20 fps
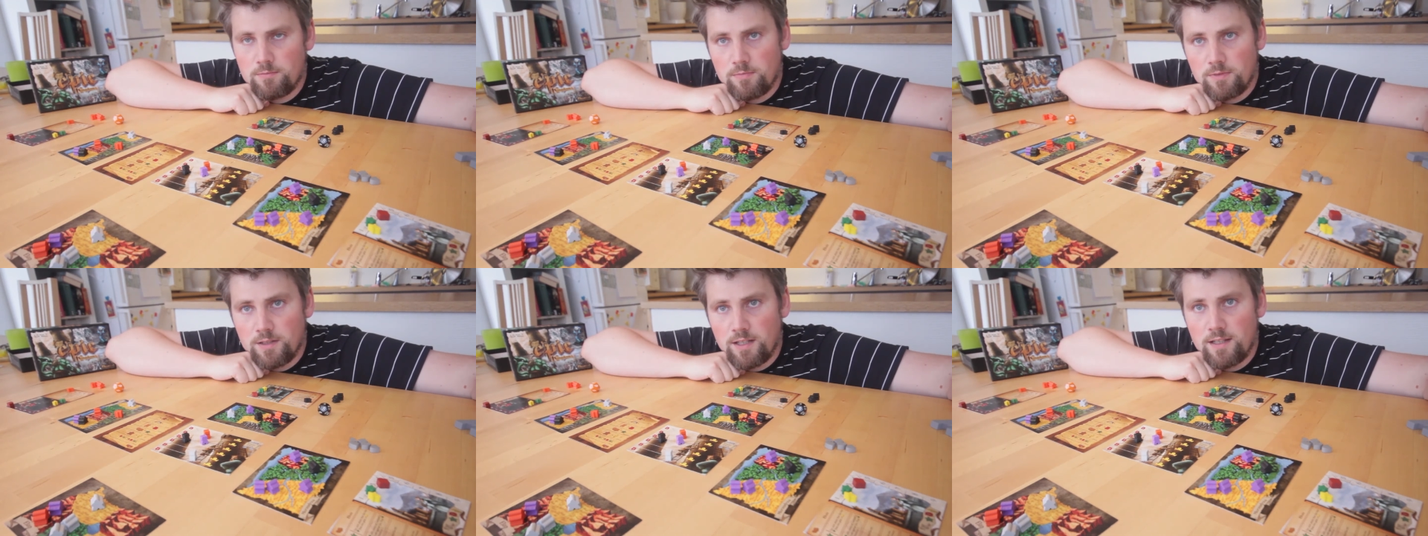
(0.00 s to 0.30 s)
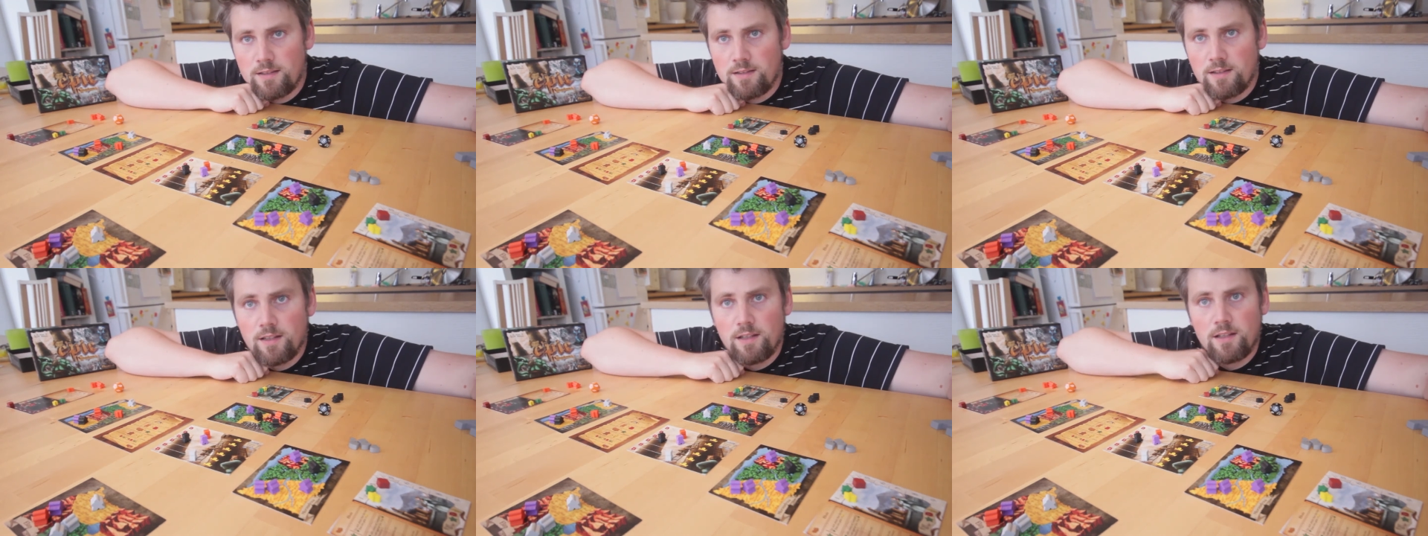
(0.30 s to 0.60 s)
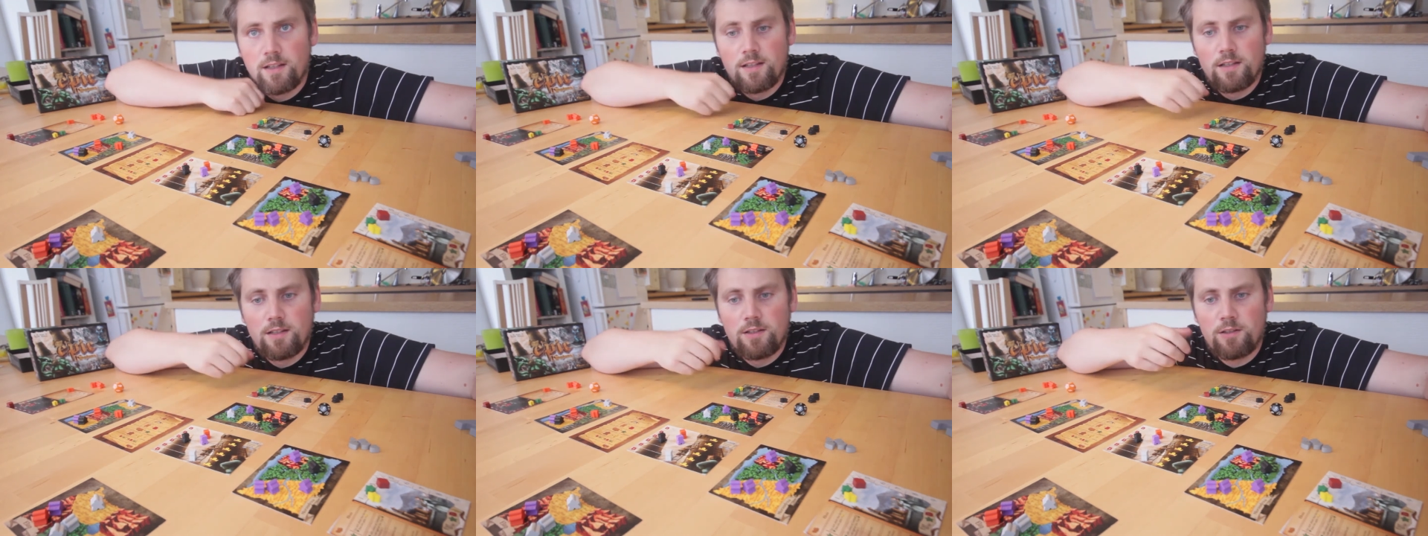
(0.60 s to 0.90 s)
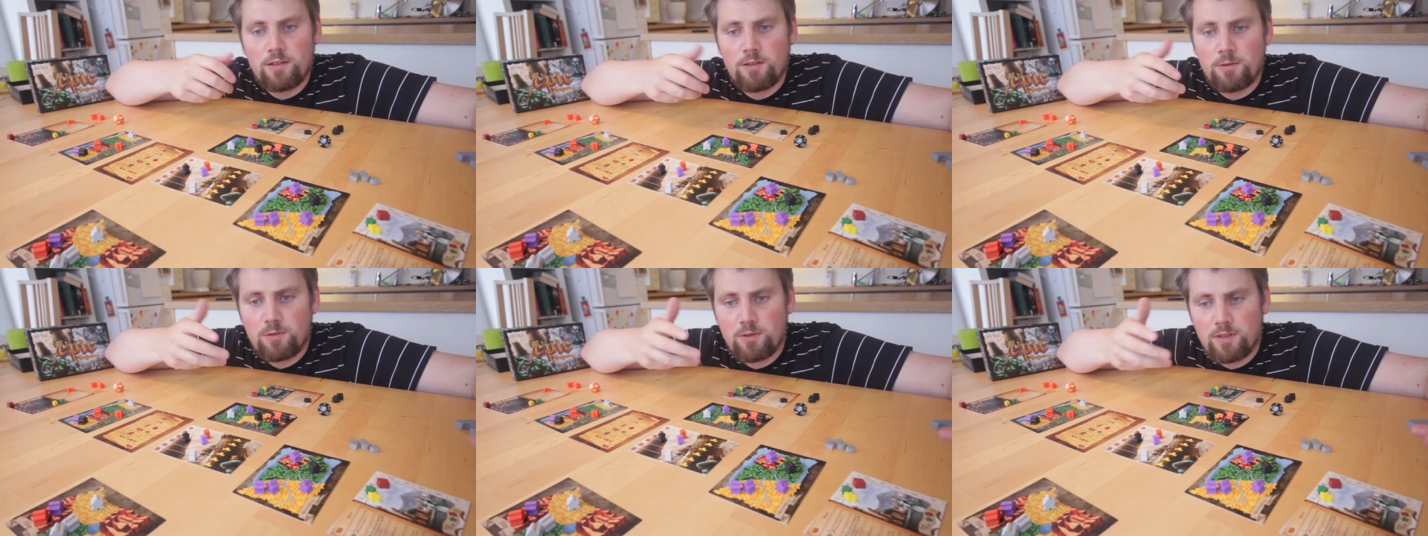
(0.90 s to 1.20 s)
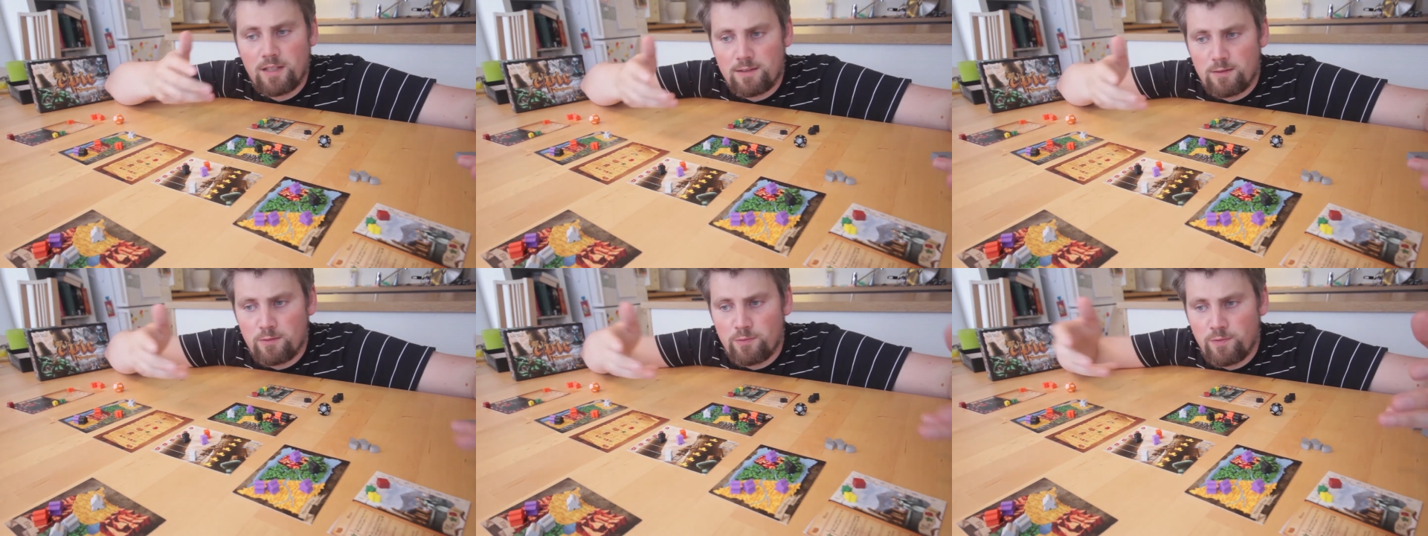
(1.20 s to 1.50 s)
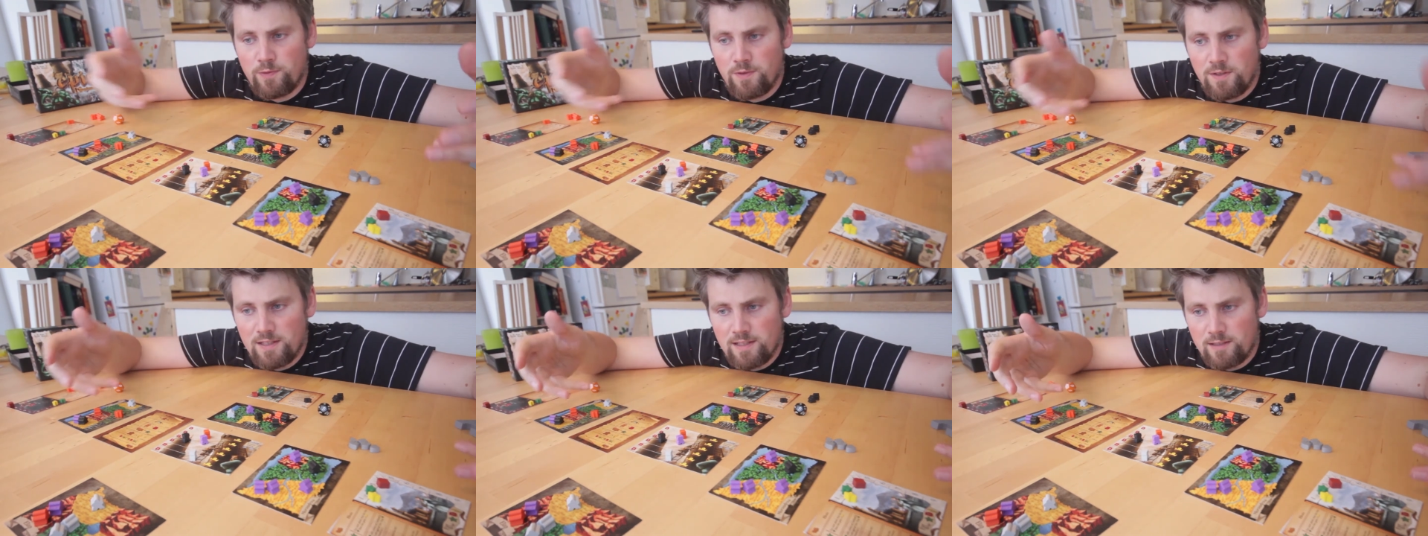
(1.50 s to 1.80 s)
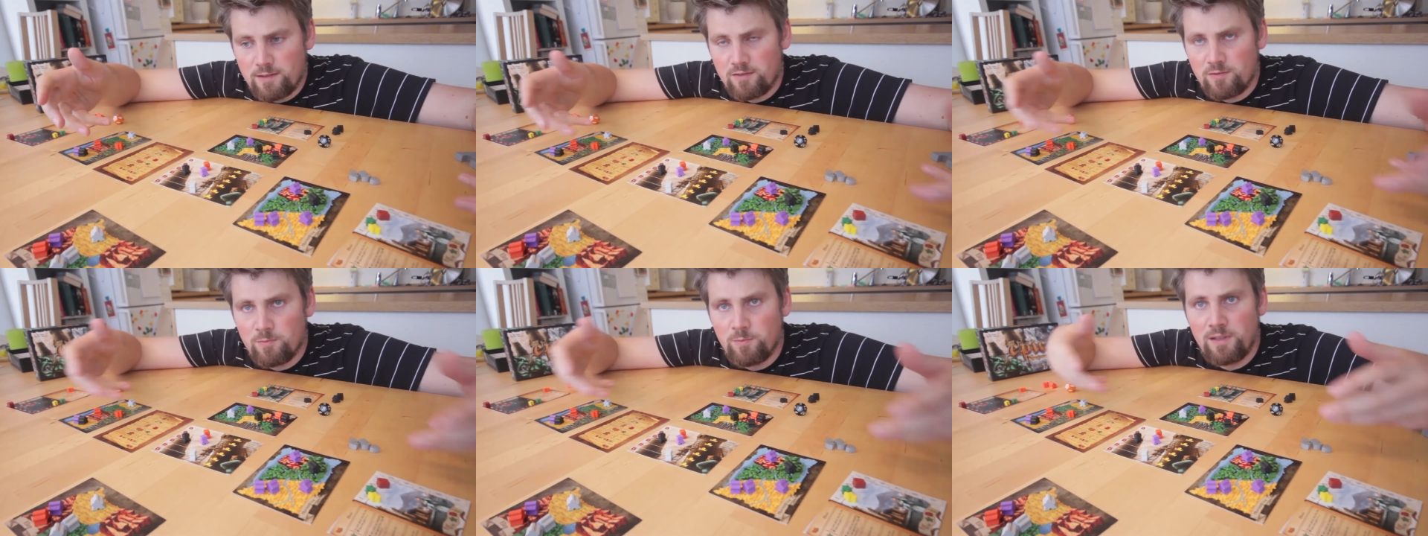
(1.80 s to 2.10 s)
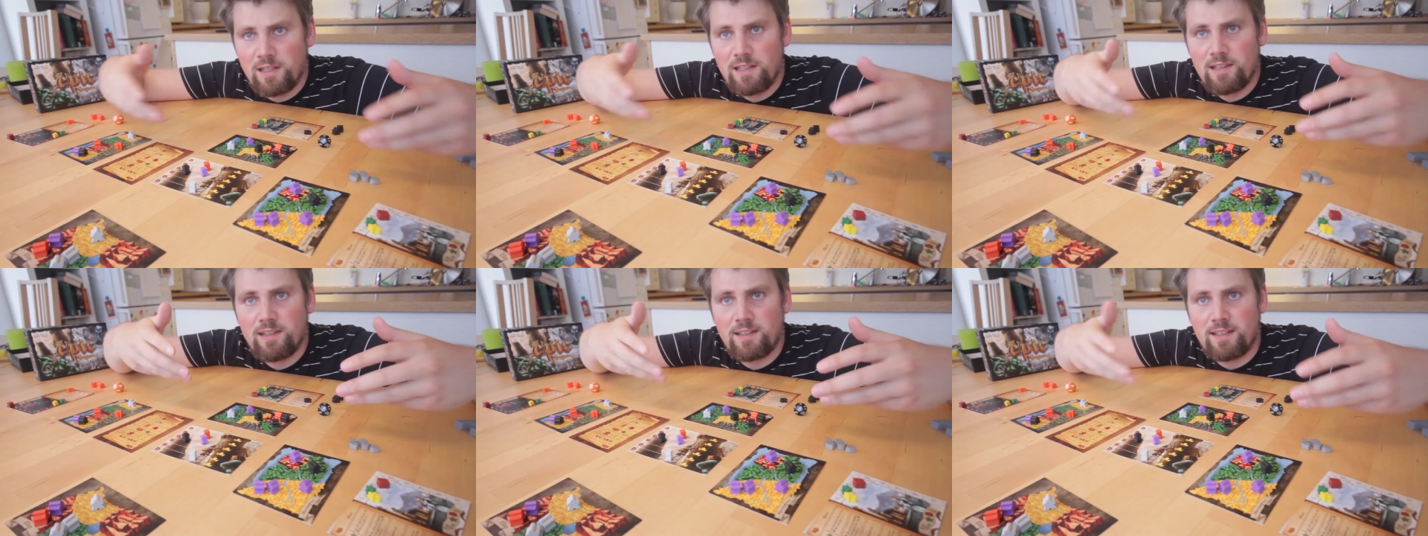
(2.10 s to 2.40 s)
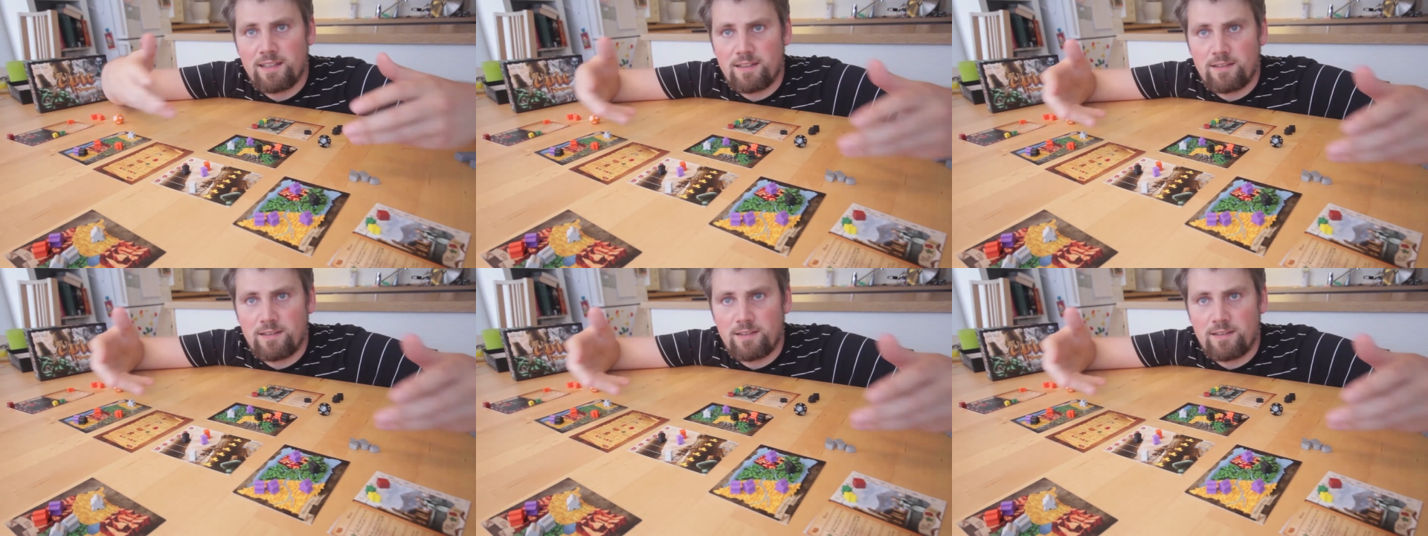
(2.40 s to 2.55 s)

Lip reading: And you don't get the feeling of building